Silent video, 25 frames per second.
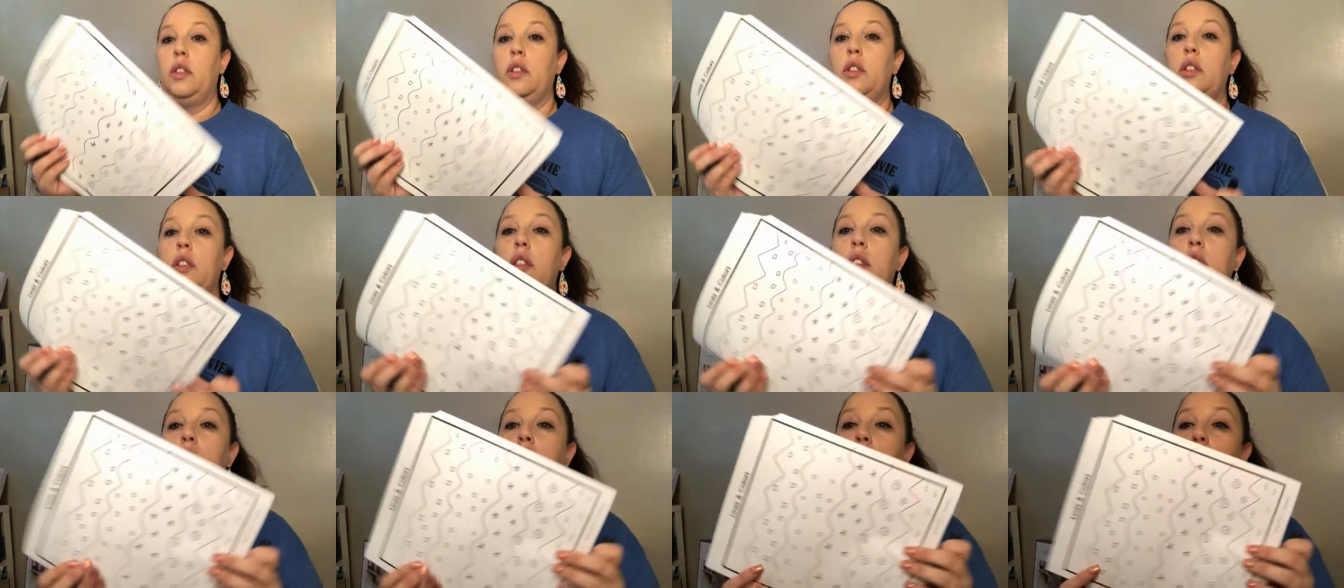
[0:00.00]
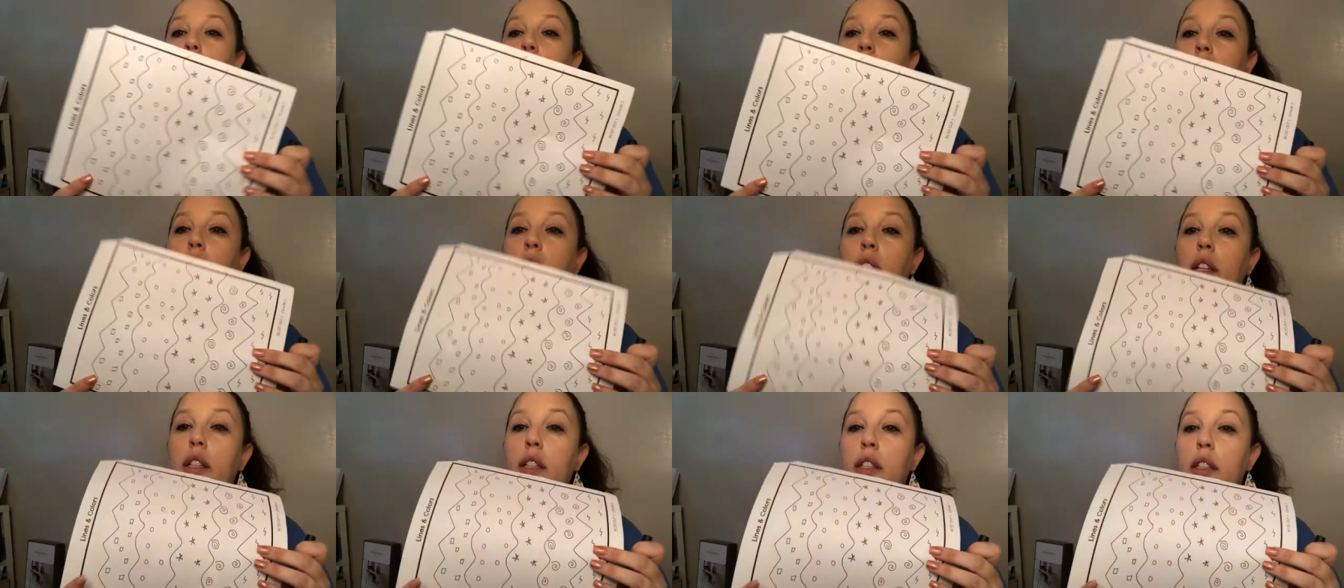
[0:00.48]
So
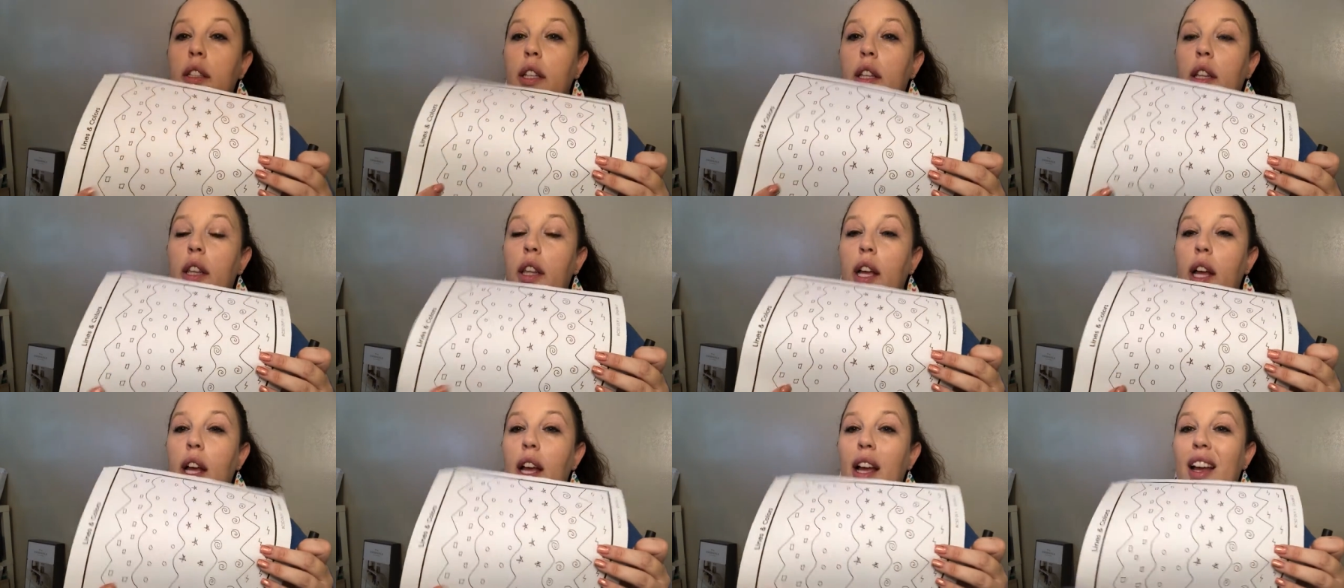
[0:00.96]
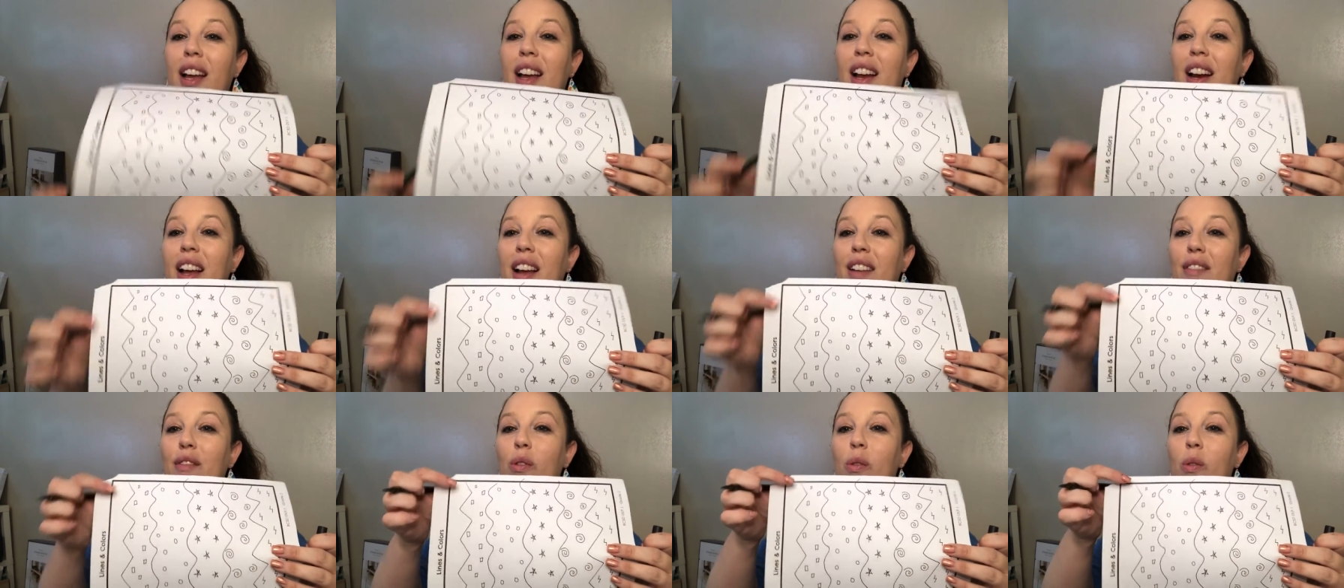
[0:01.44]
there's that, and
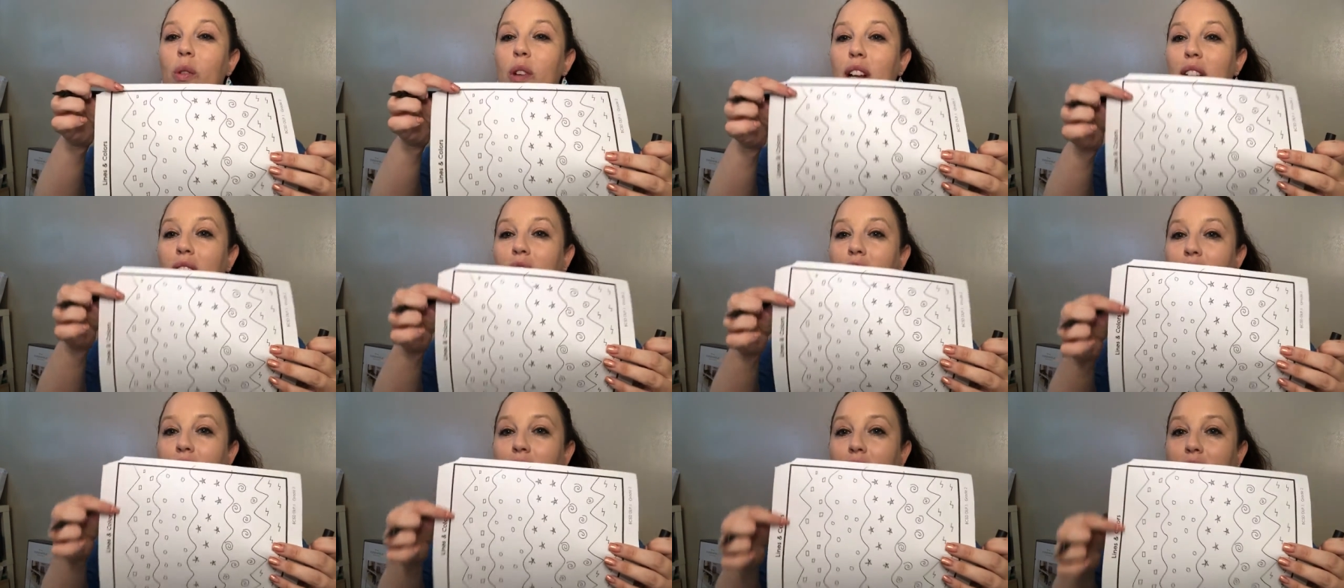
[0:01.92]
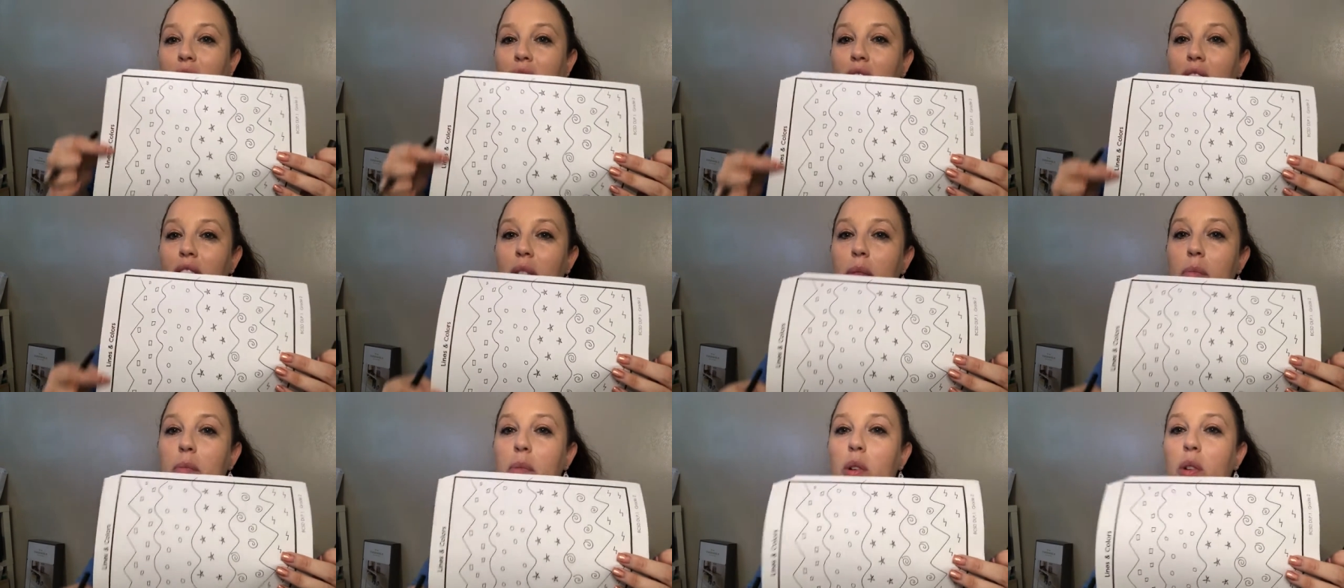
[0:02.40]
I have one
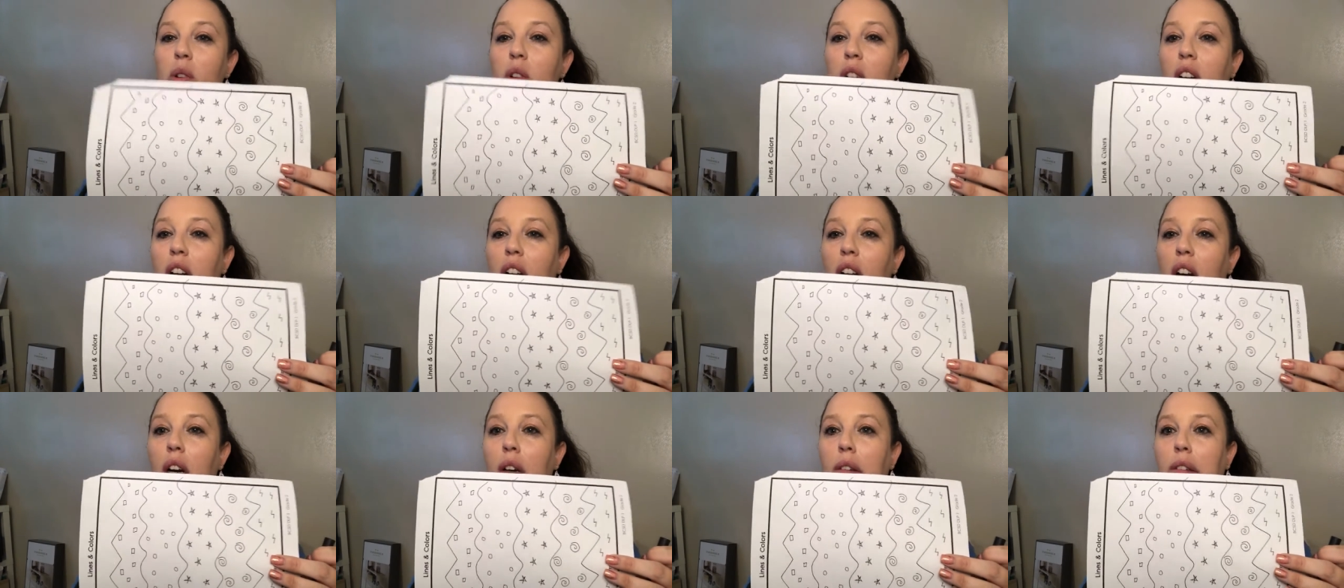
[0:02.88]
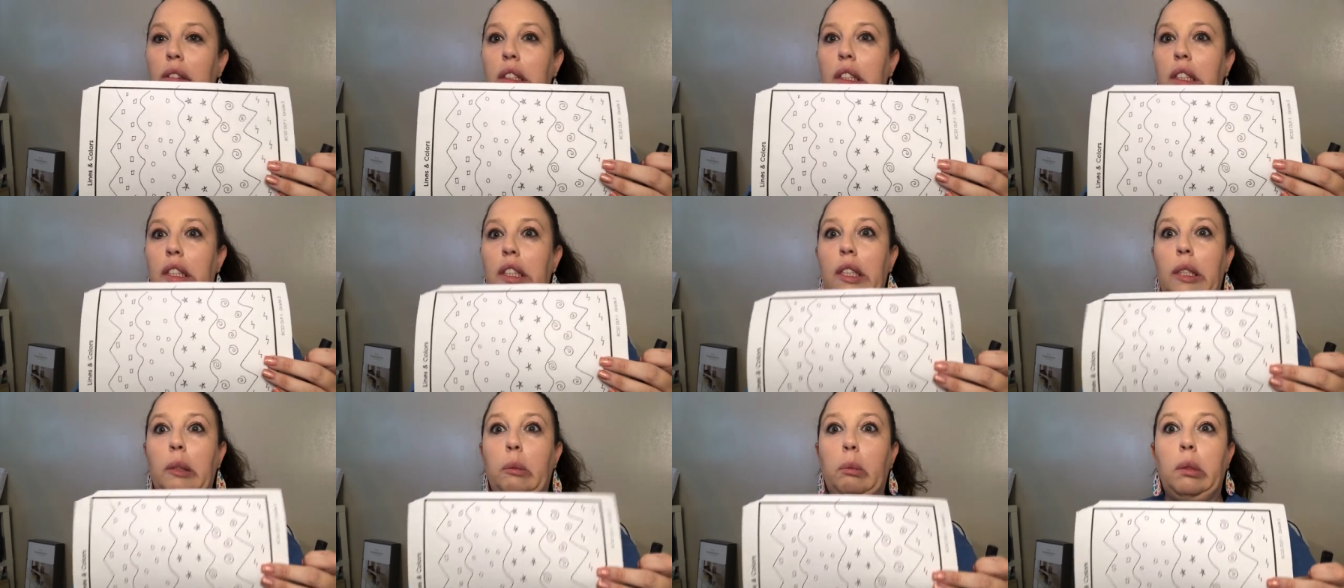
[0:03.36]
more. What
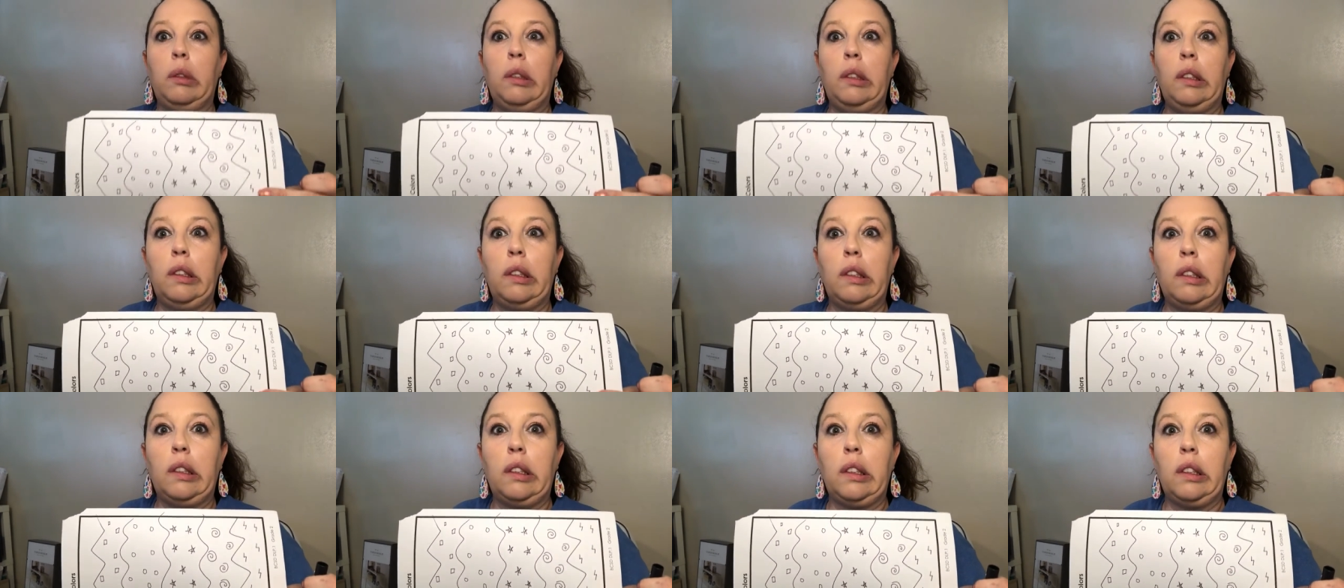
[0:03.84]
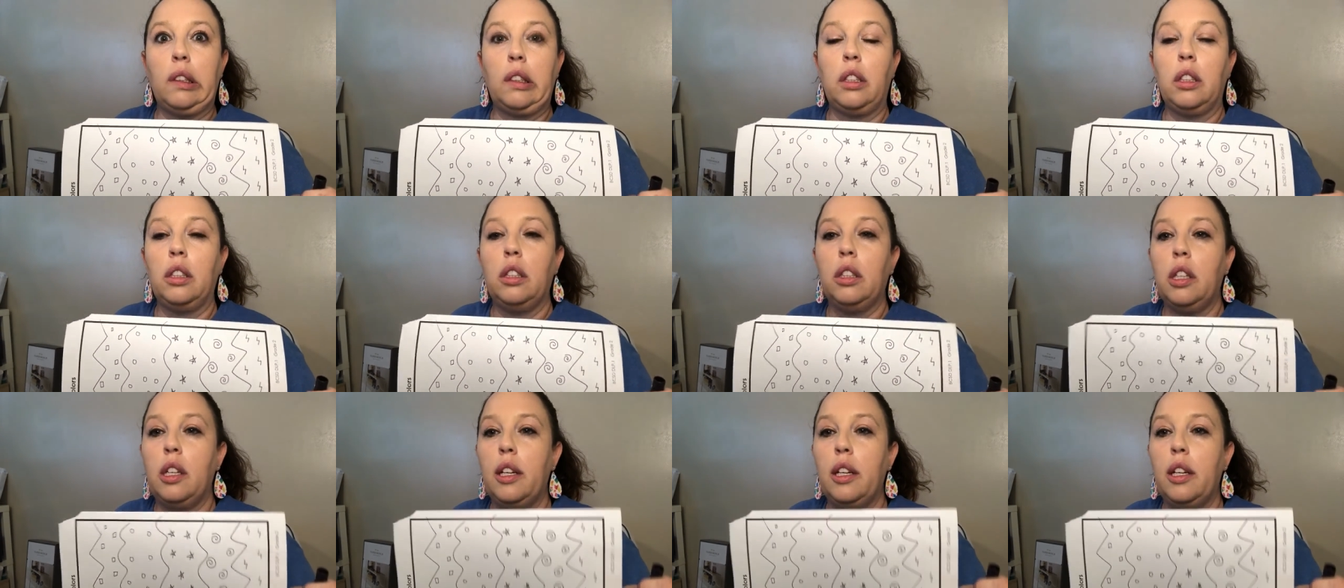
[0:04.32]
should I put on there?